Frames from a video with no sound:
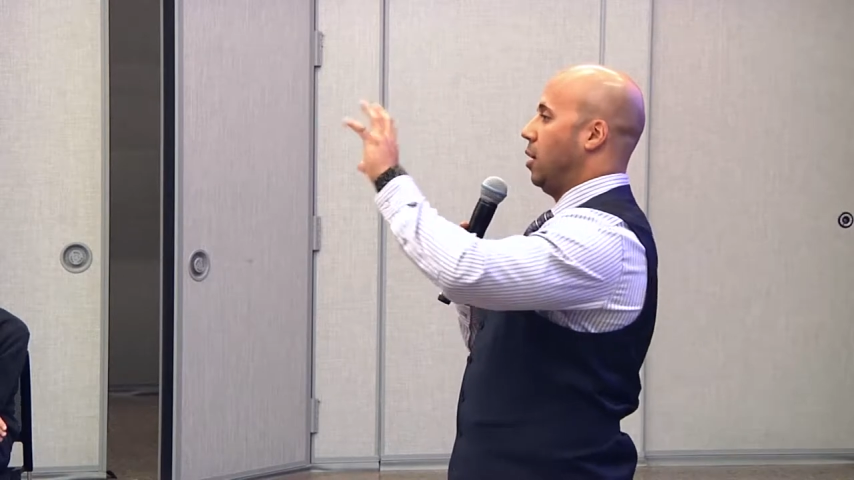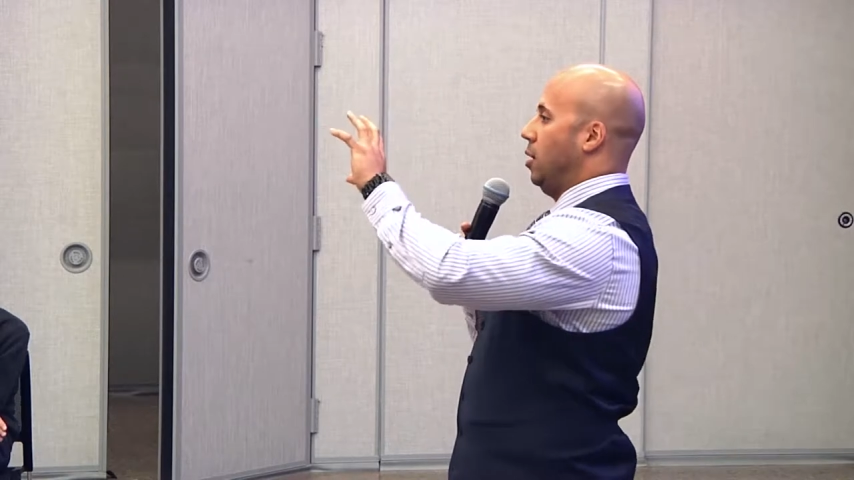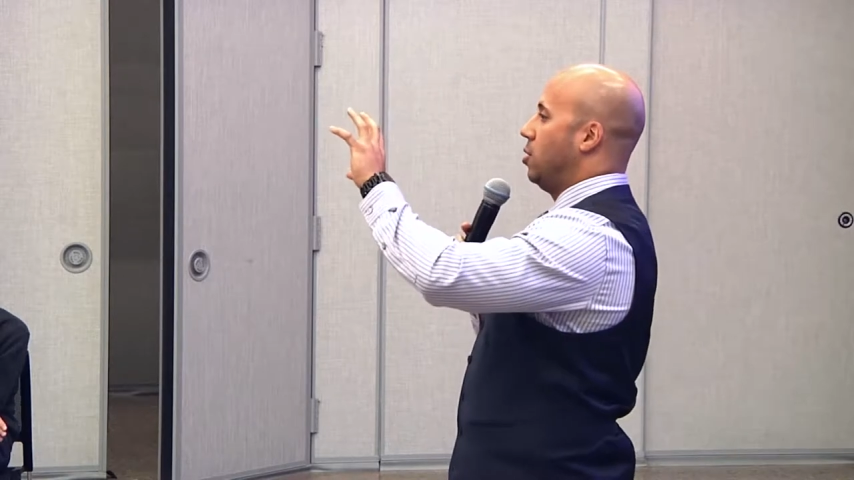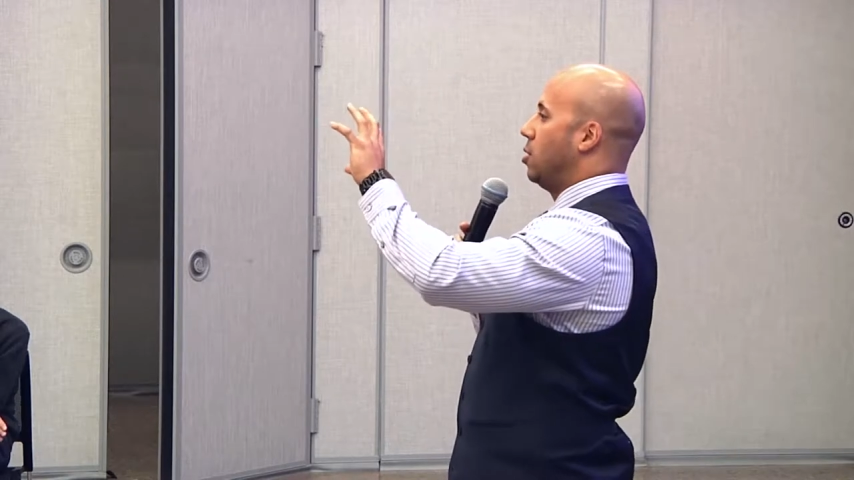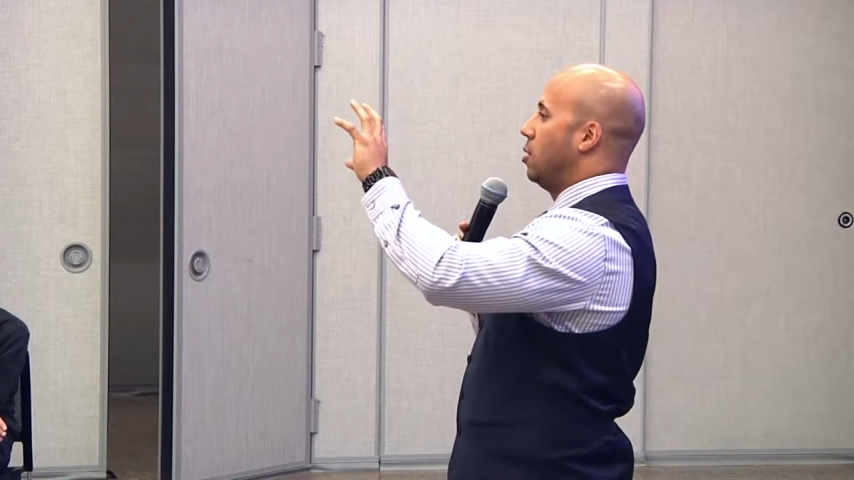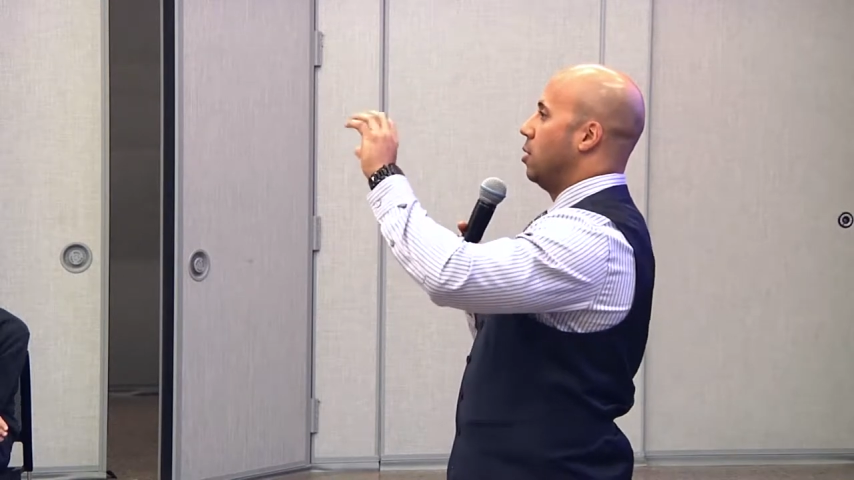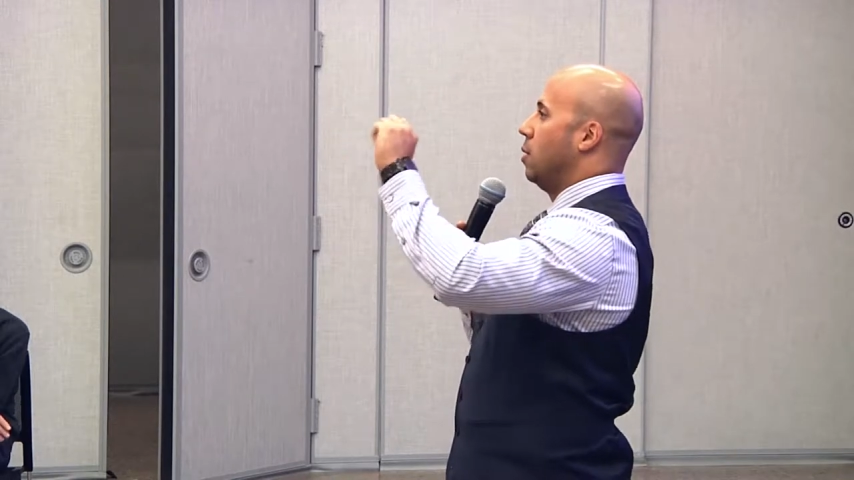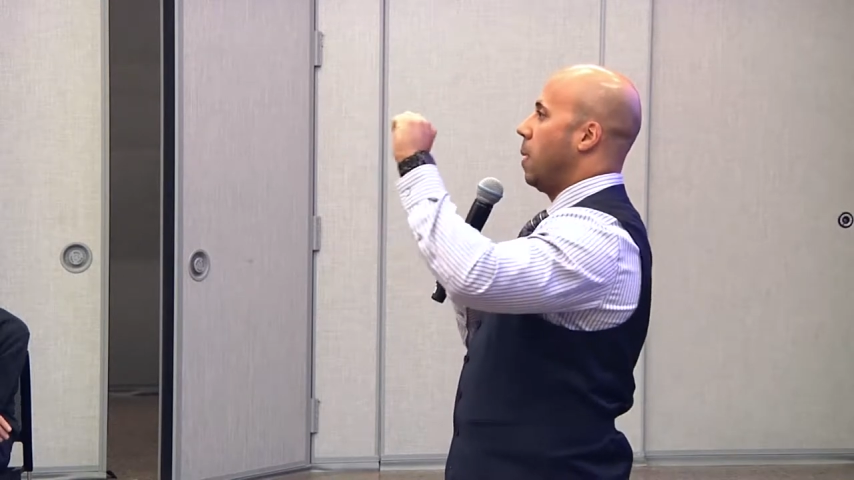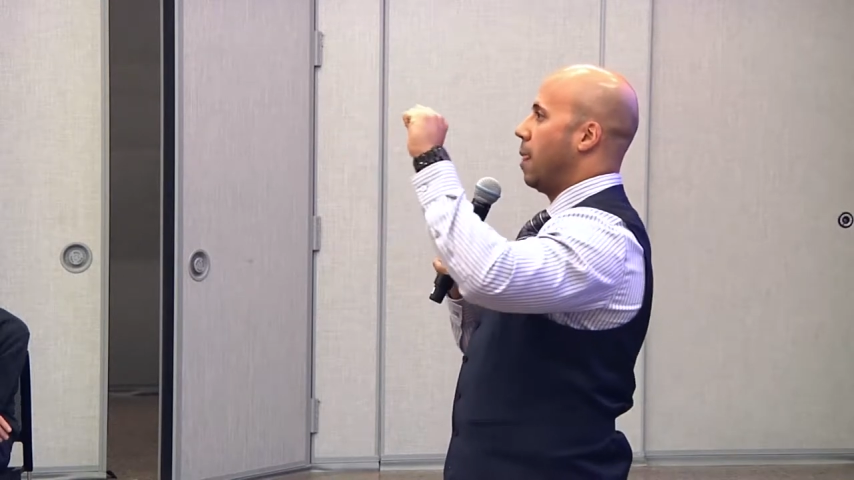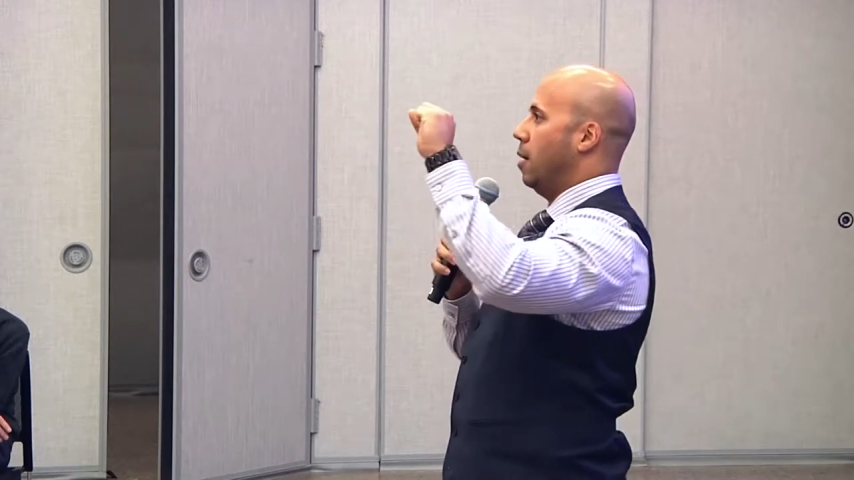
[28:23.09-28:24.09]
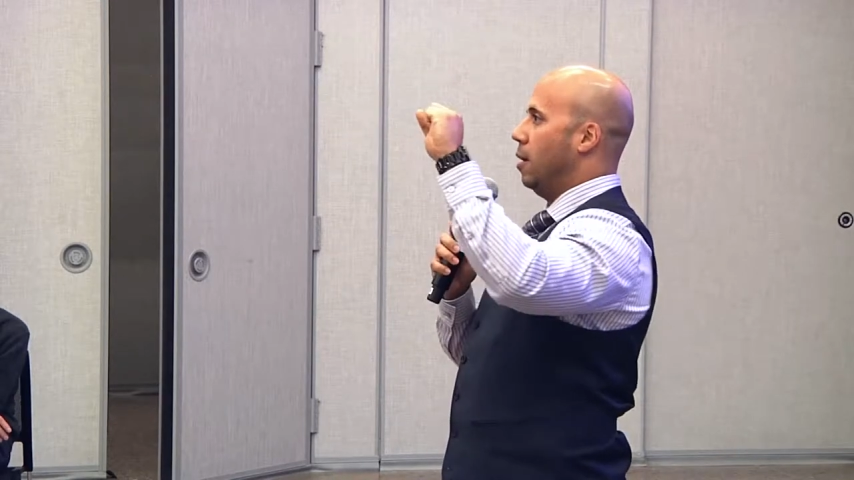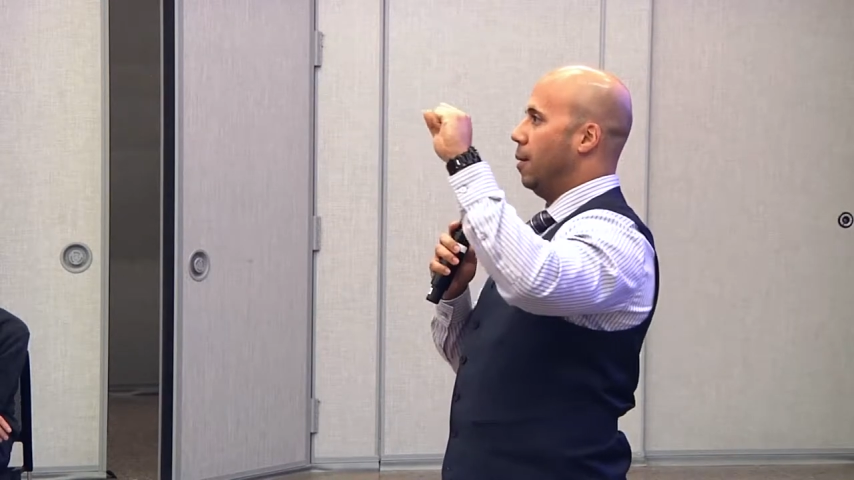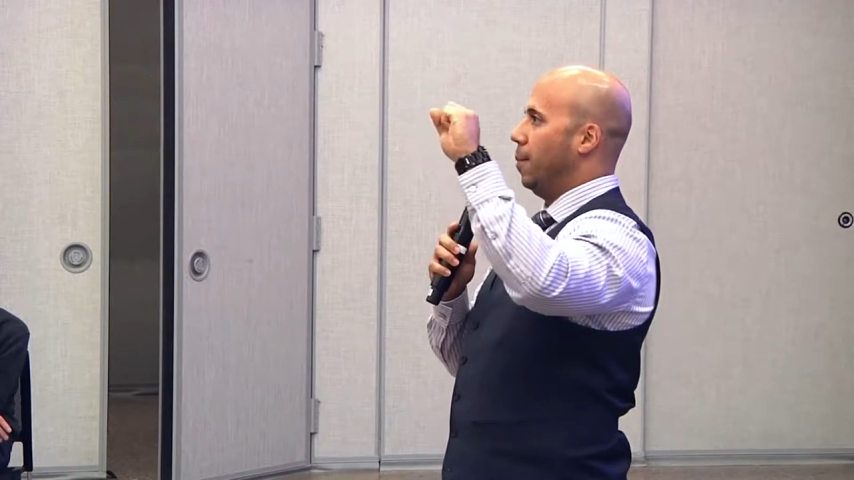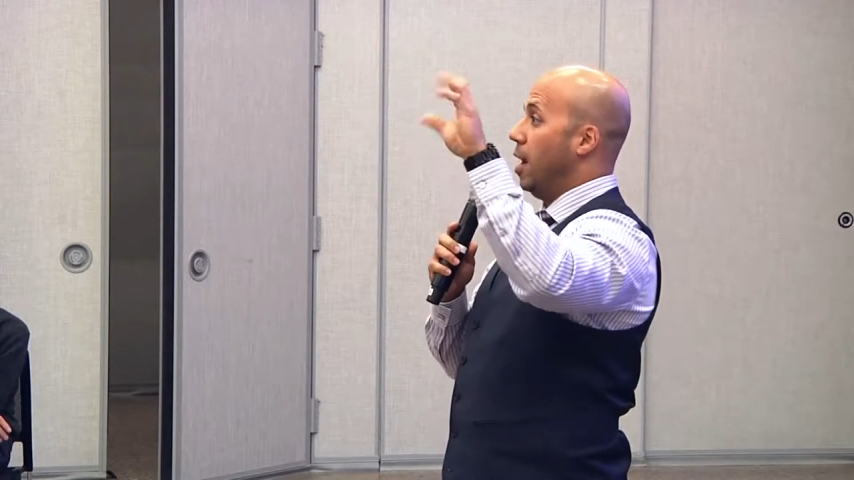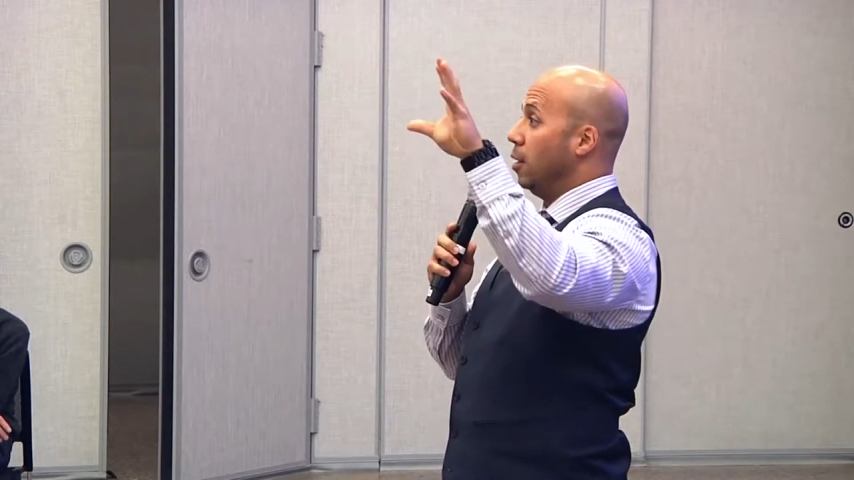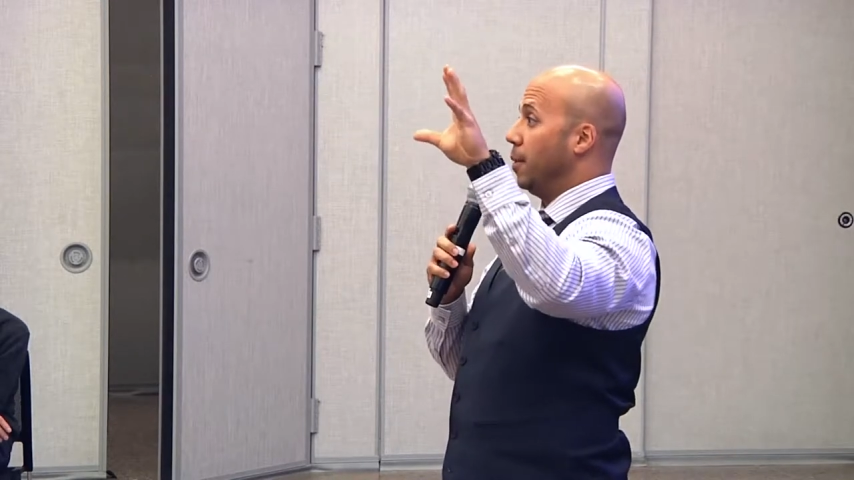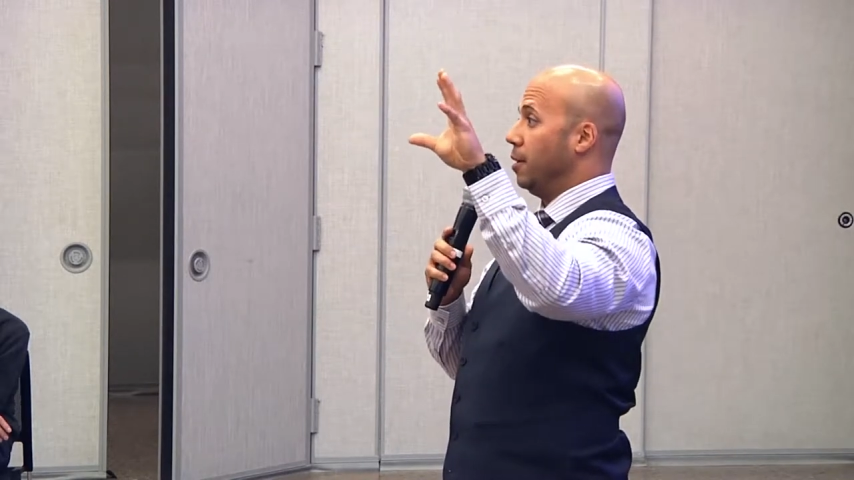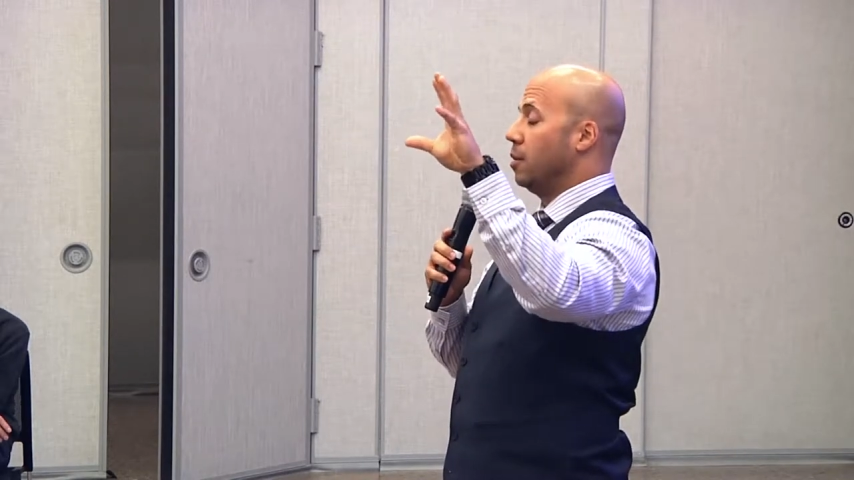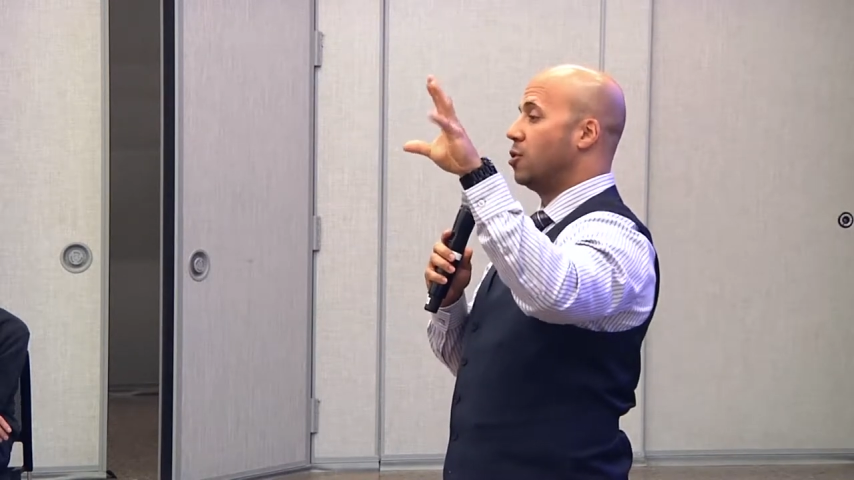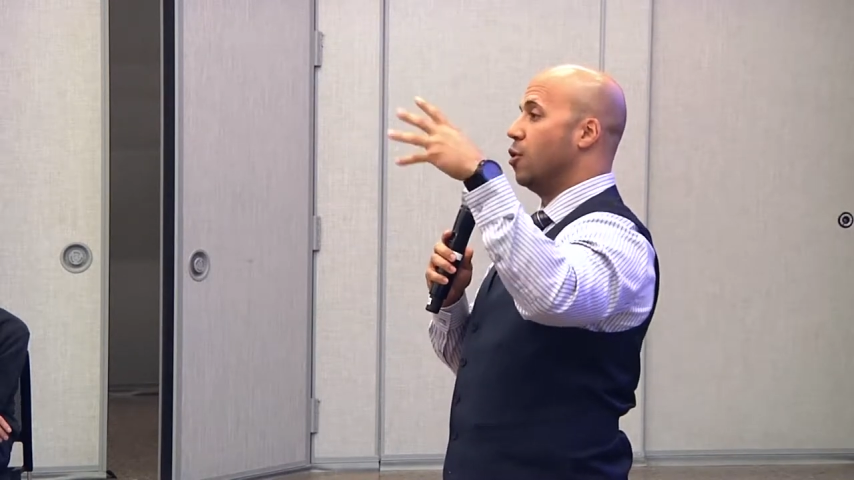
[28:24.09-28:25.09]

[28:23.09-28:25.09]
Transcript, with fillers: each um, element.